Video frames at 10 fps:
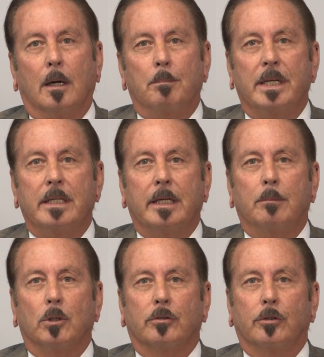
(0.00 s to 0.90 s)
being
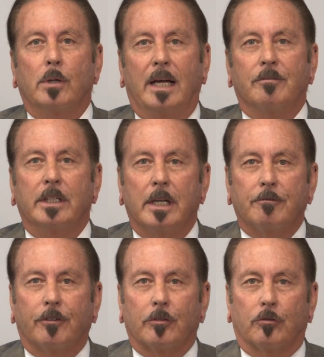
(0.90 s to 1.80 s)
able to have the
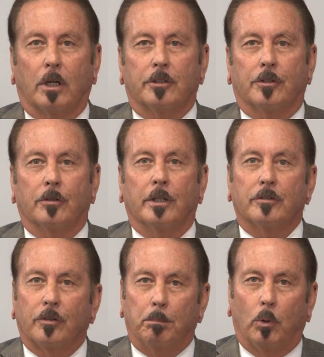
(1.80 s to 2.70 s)
infrastructure that
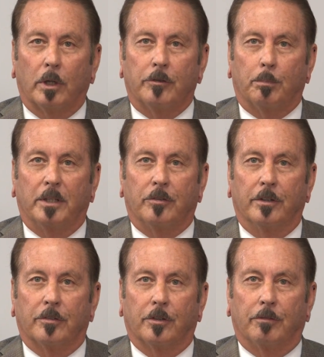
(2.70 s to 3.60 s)
supports
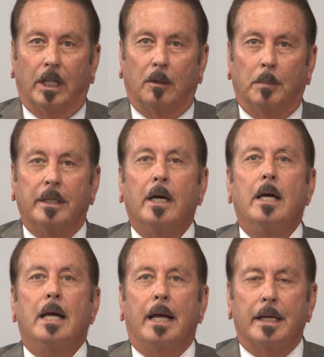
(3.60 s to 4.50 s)
business development
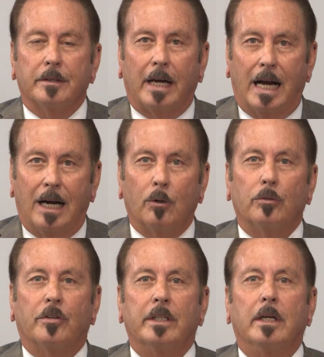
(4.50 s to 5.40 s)
and the
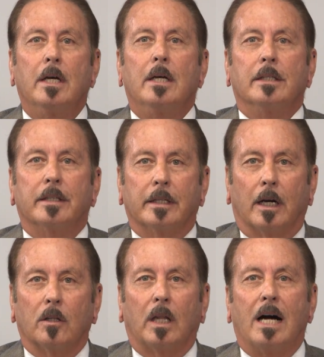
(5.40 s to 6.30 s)
housing that
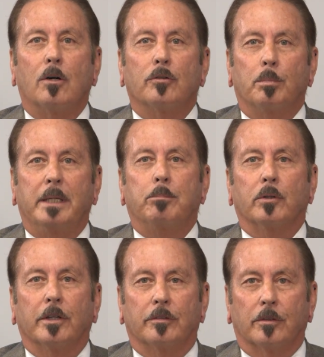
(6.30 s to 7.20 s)
allows
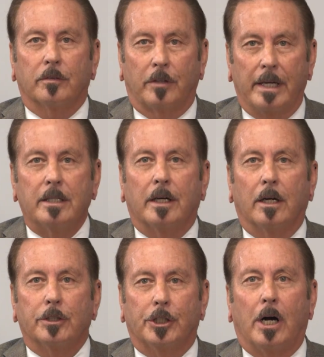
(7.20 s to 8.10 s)
people to take
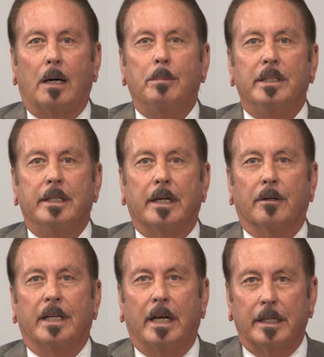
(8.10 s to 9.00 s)
a job in the
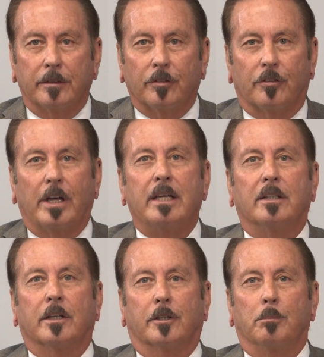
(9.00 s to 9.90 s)
area and stay
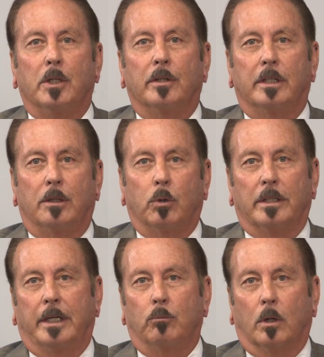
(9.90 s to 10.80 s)
in the community where
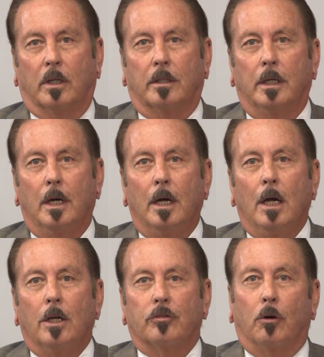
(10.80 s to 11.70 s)
they work.
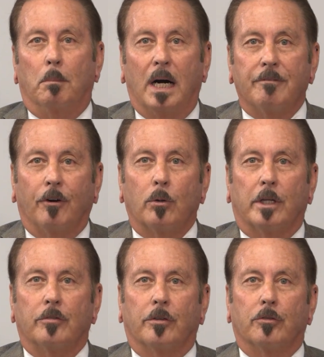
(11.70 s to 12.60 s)
So my
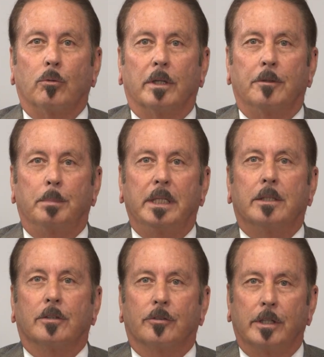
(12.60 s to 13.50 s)
focus is going to be
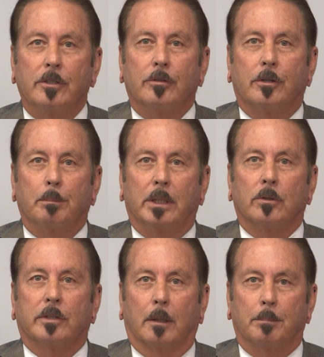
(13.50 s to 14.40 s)
continue to
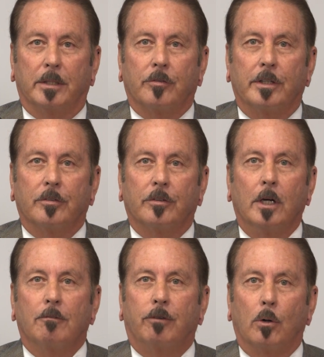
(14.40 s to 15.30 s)
build our business
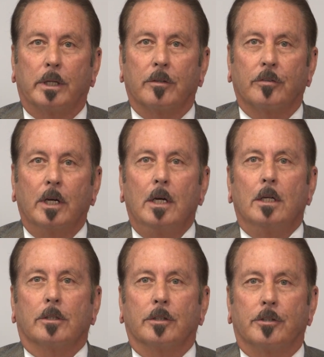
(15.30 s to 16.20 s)
focus,
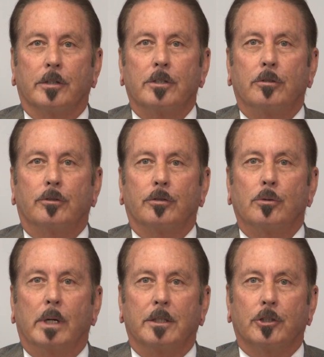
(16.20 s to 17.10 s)
continue
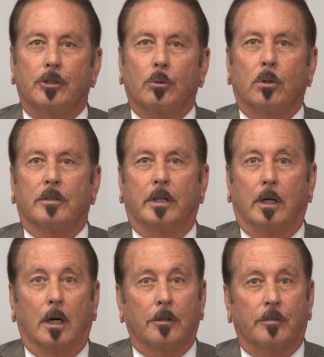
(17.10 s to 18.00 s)
to ensure that
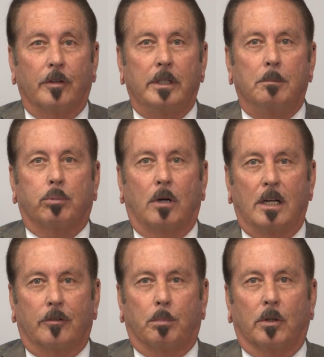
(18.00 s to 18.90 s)
our city
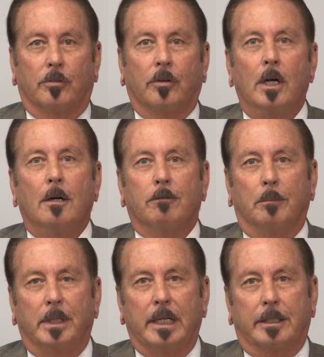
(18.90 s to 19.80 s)
prospers
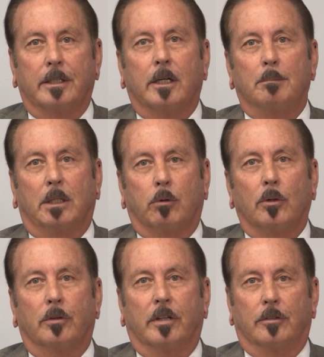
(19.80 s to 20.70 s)
from the economic
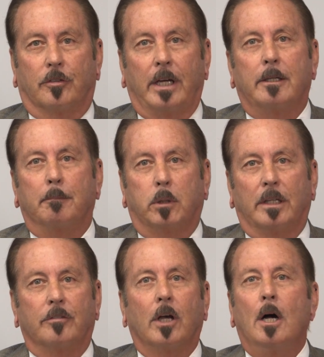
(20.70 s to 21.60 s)
growth that's taking
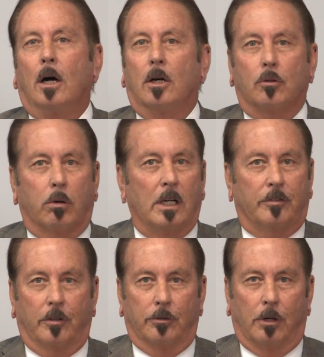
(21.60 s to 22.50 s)
place
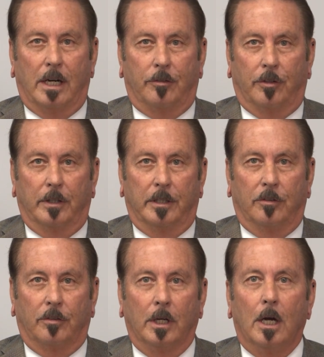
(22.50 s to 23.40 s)
across the
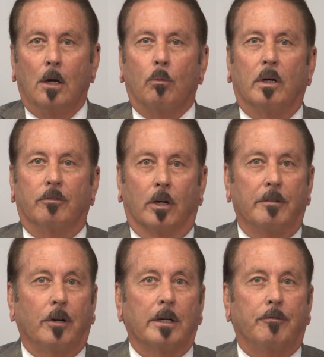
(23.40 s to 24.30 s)
Tri-Cities. We're very,
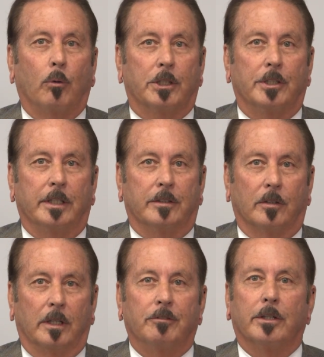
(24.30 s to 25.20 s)
very fortunate to
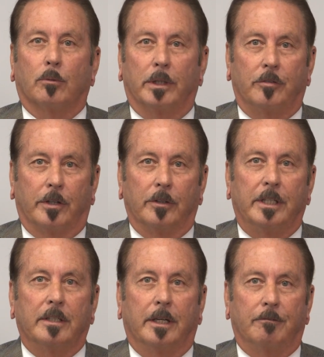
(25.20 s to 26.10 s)
live in a
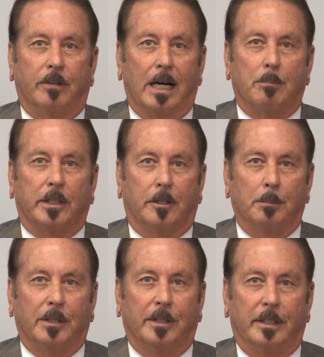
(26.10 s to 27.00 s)
resilient and vibrant
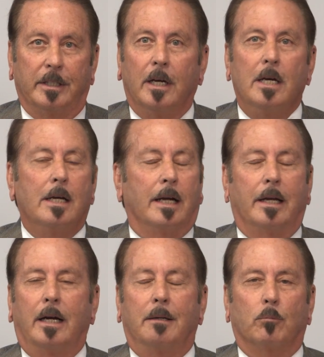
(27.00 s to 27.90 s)
community, and
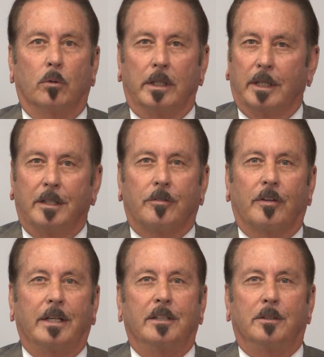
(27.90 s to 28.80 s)
I am really
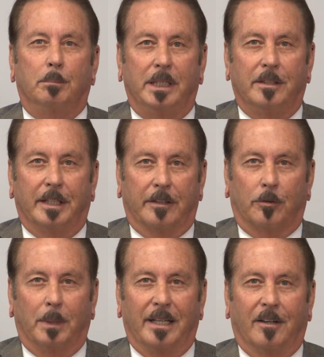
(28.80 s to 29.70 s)
excited to be the
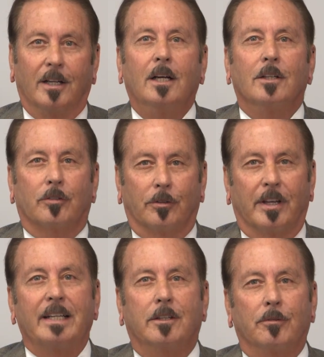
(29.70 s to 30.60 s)
next mayor. So
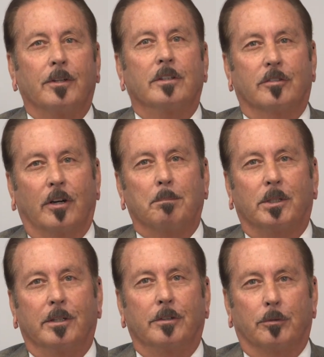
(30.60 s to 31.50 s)
thank you for this
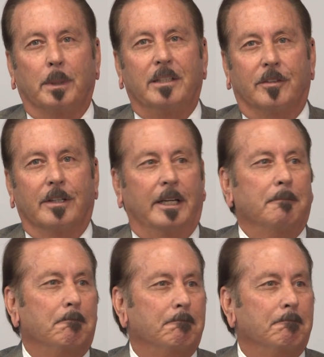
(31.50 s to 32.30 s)
opportunity to speak today.